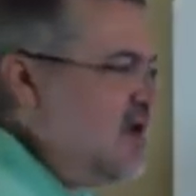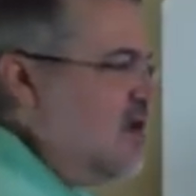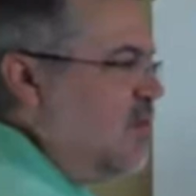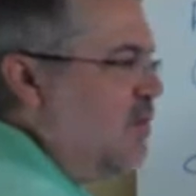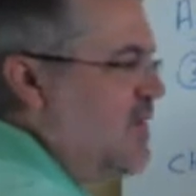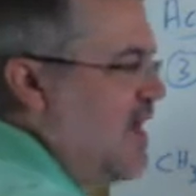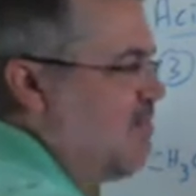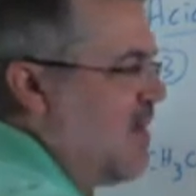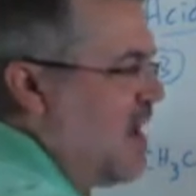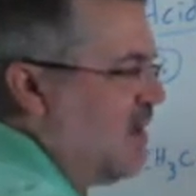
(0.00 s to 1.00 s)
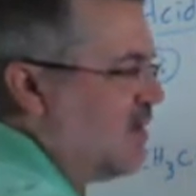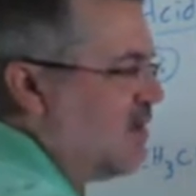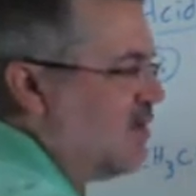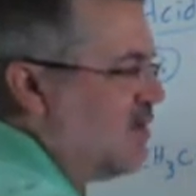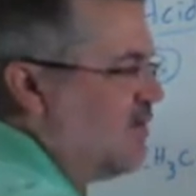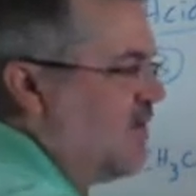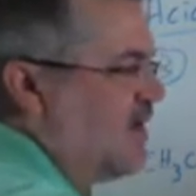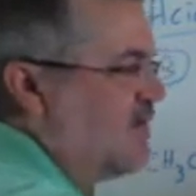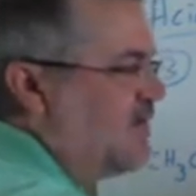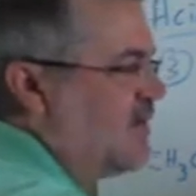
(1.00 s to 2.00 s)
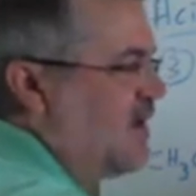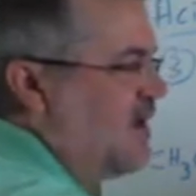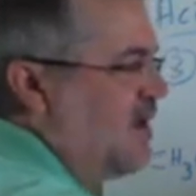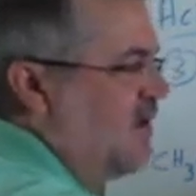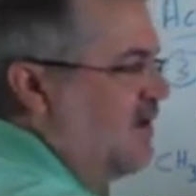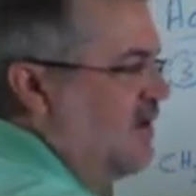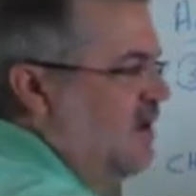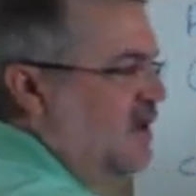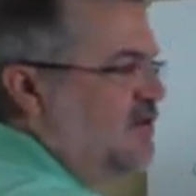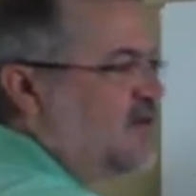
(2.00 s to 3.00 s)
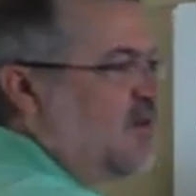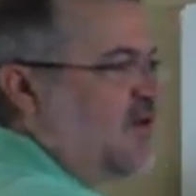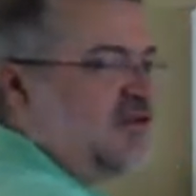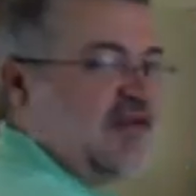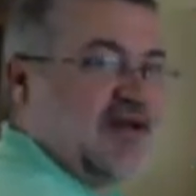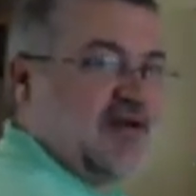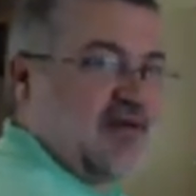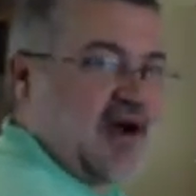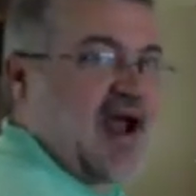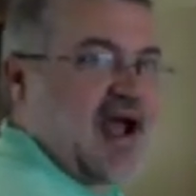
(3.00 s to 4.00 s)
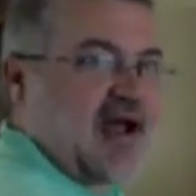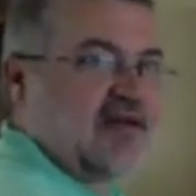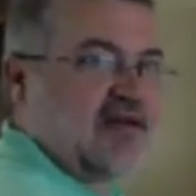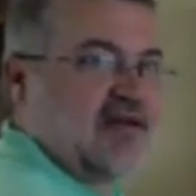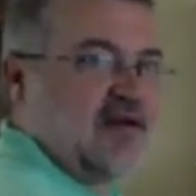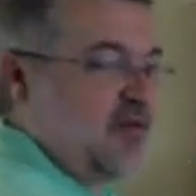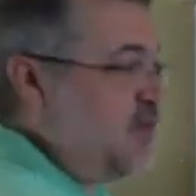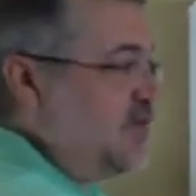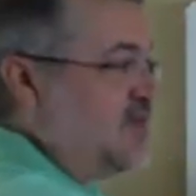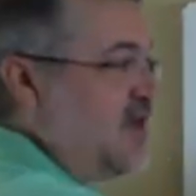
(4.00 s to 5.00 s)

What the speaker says: Well, that molecule of HCl is going to interact with a